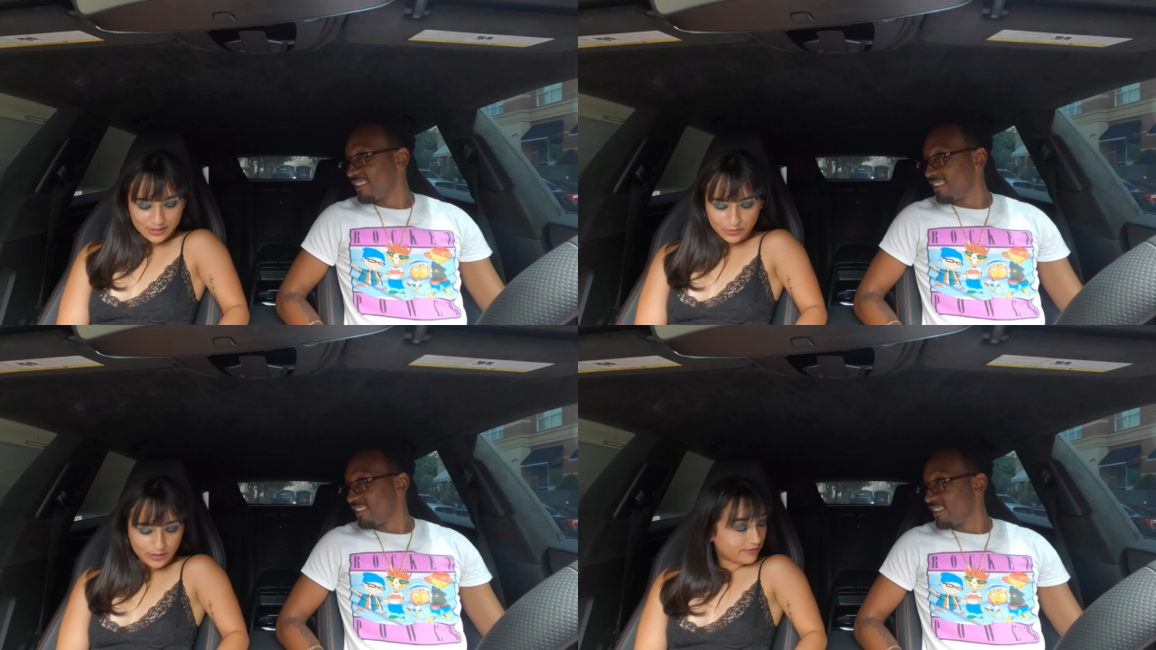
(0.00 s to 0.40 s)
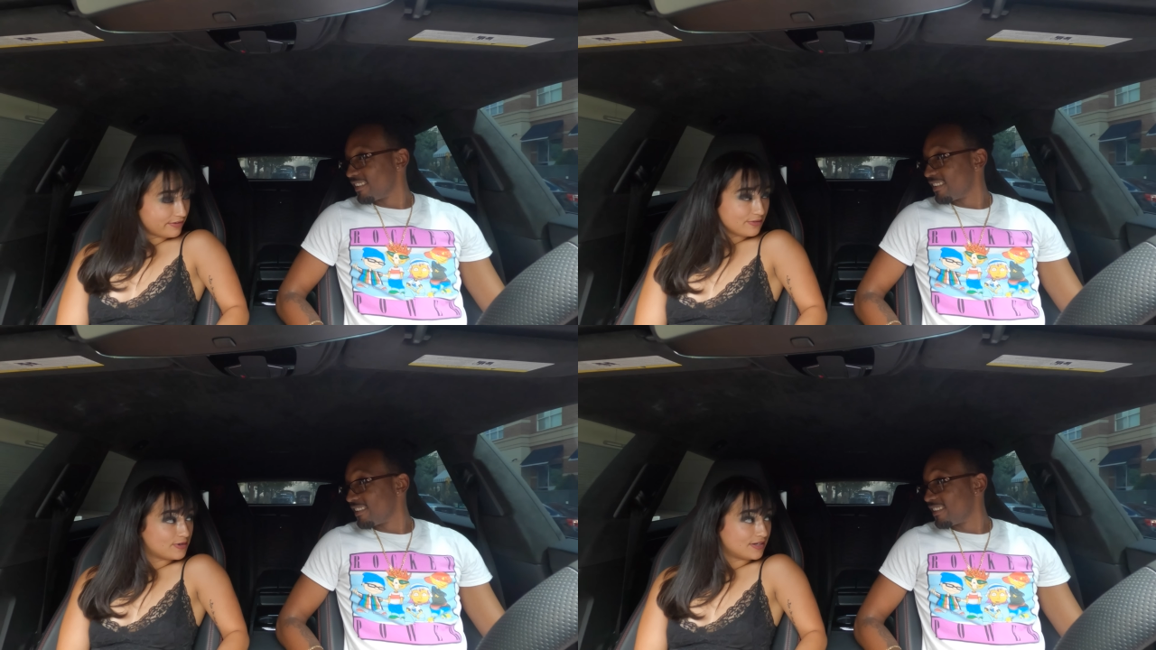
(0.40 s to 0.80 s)
Speaker 1: do whatever
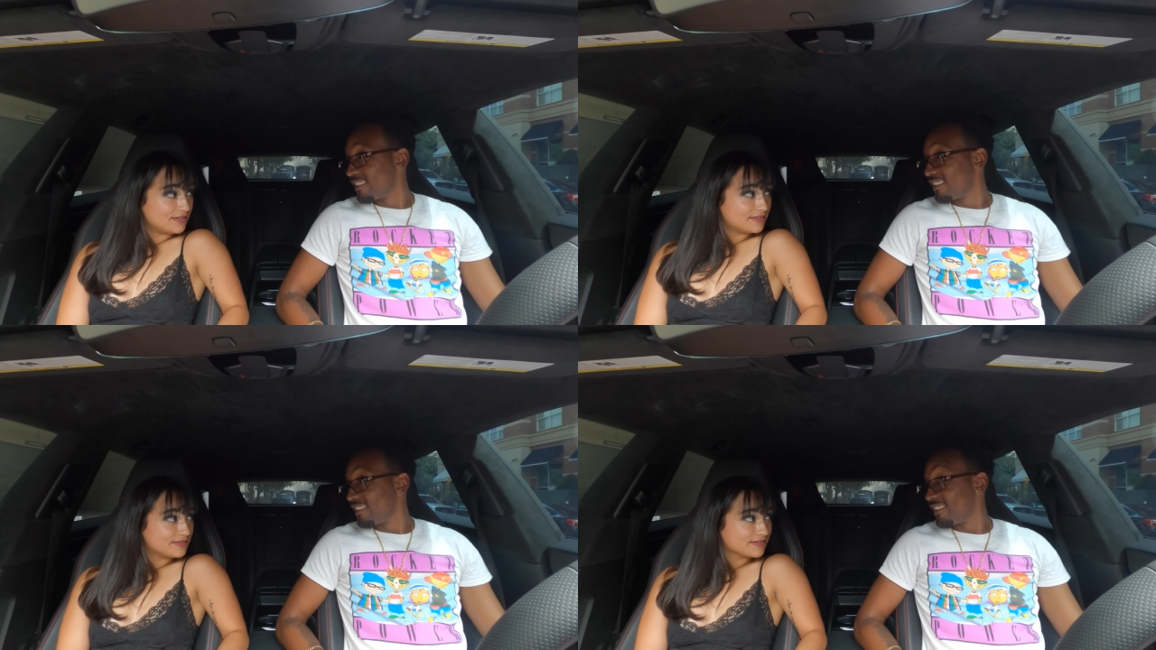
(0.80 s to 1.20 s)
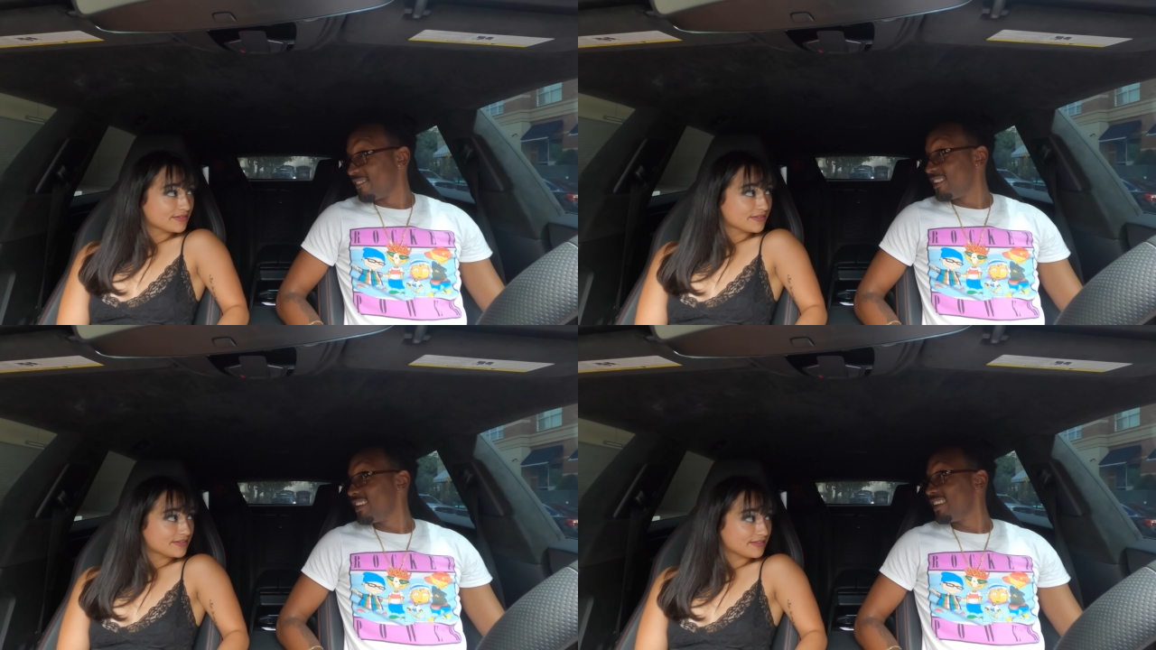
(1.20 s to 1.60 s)
you want.
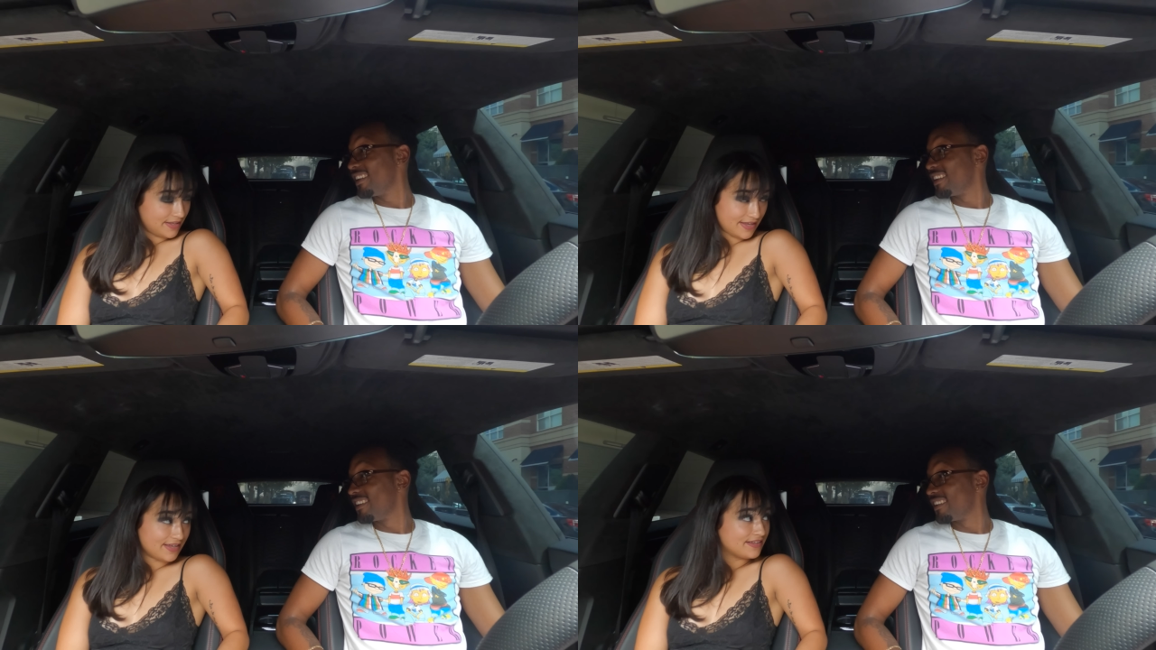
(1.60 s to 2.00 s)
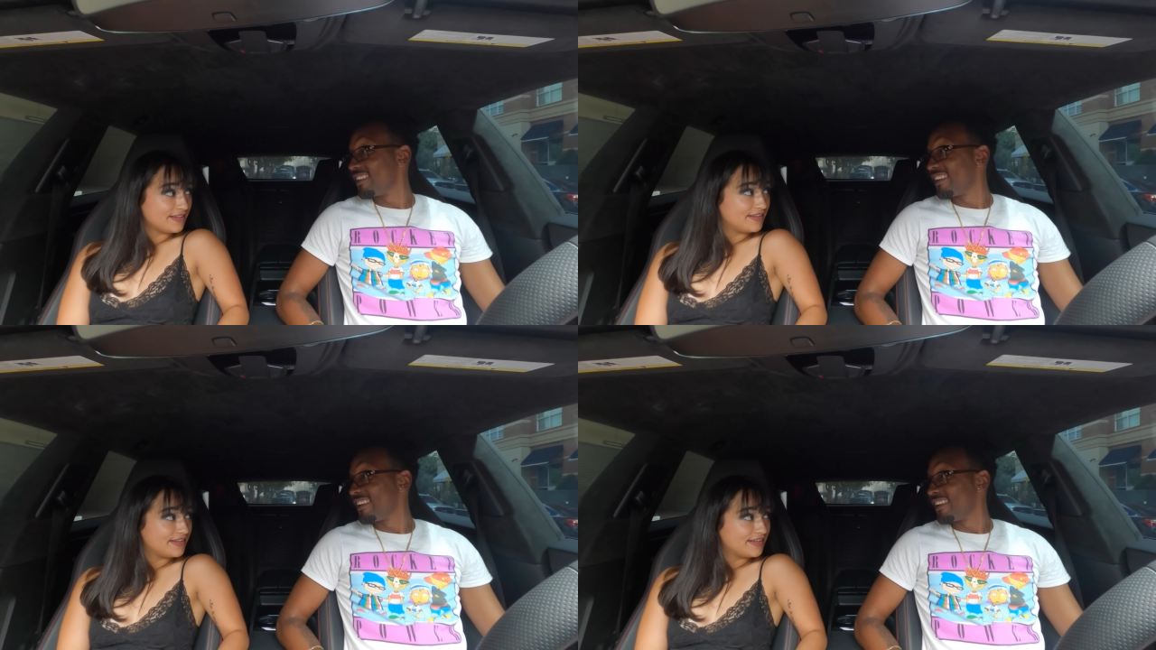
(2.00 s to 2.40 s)
Speaker 2: Really? Yeah.
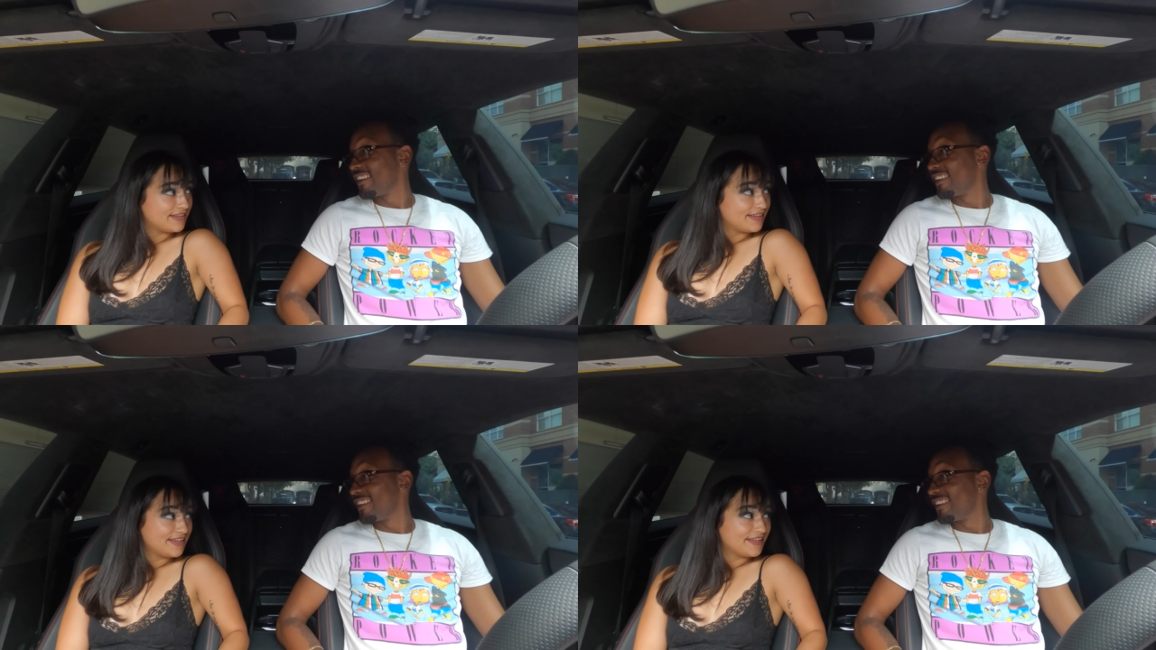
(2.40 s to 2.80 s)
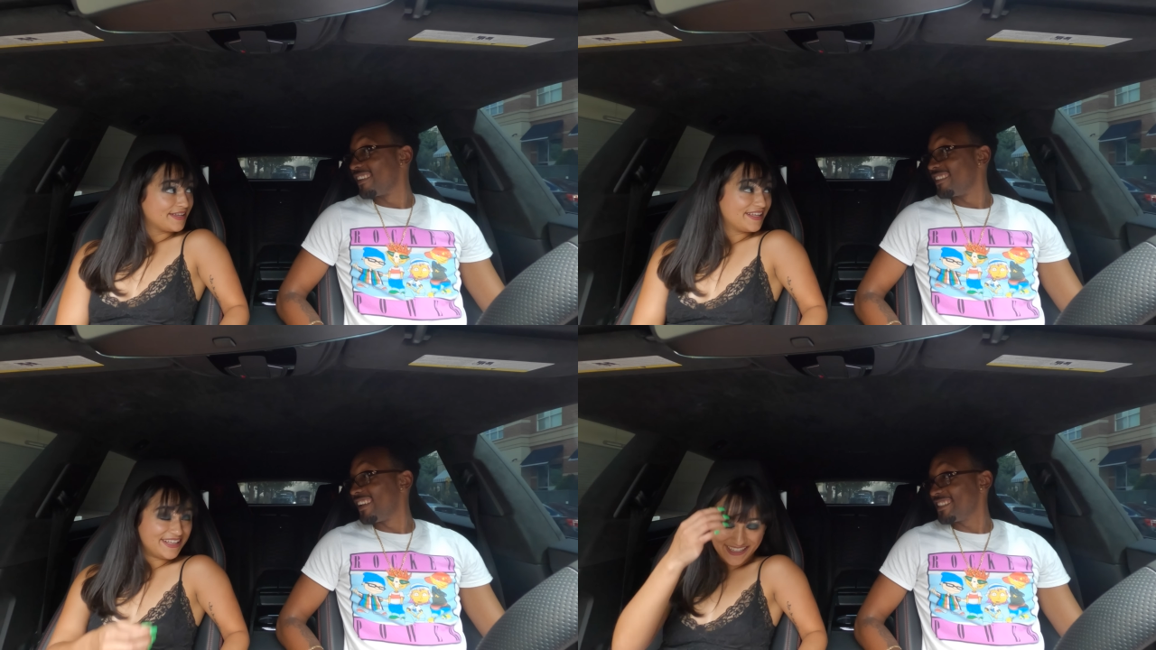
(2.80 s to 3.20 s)

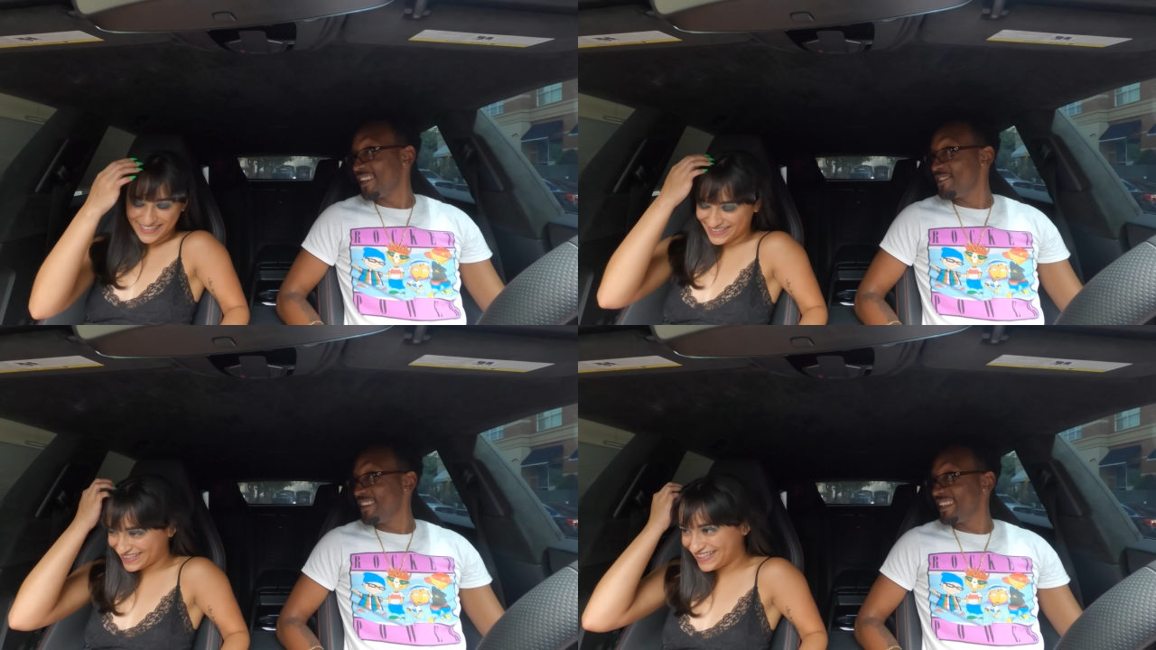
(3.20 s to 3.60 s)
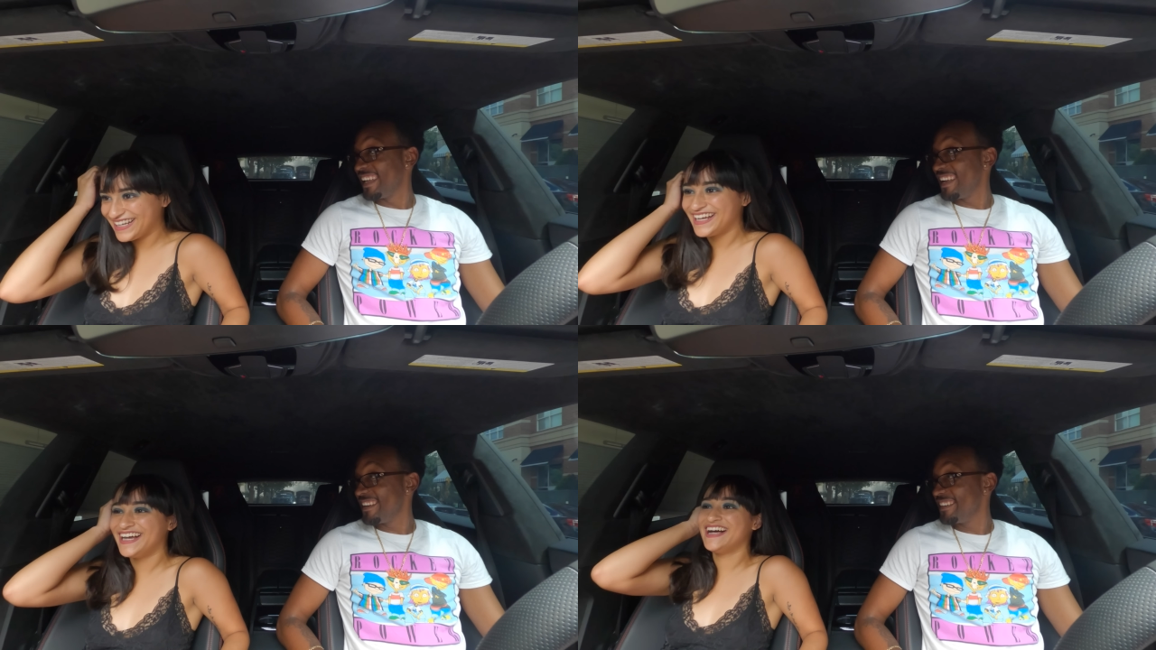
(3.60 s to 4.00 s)
That's how you get
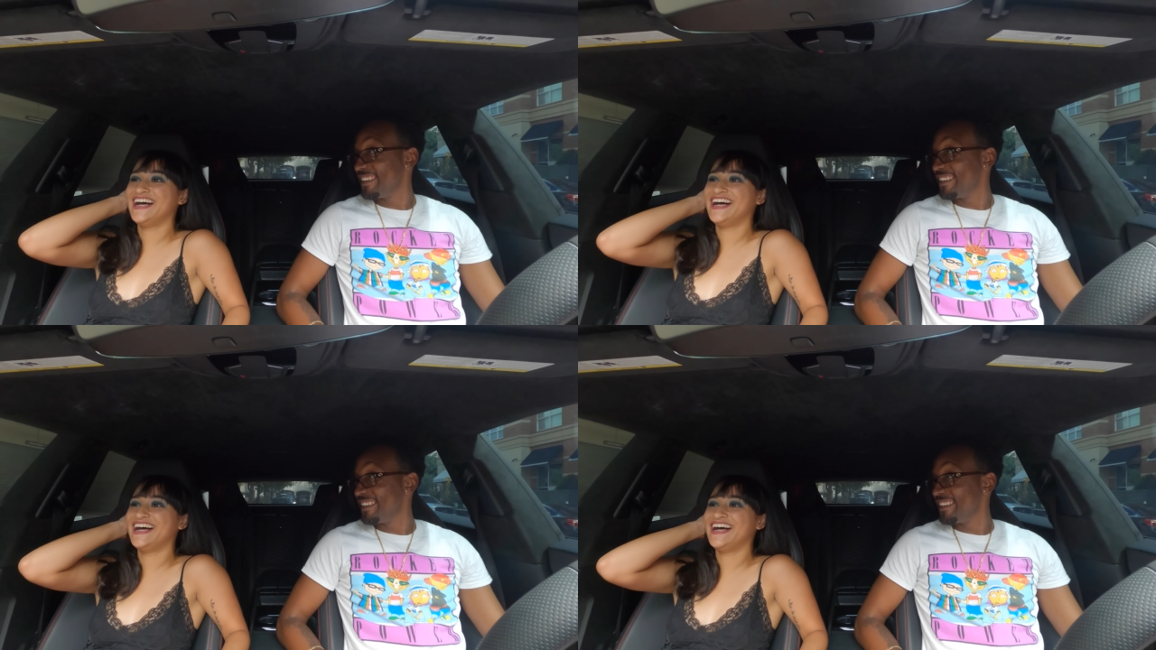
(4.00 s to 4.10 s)
down.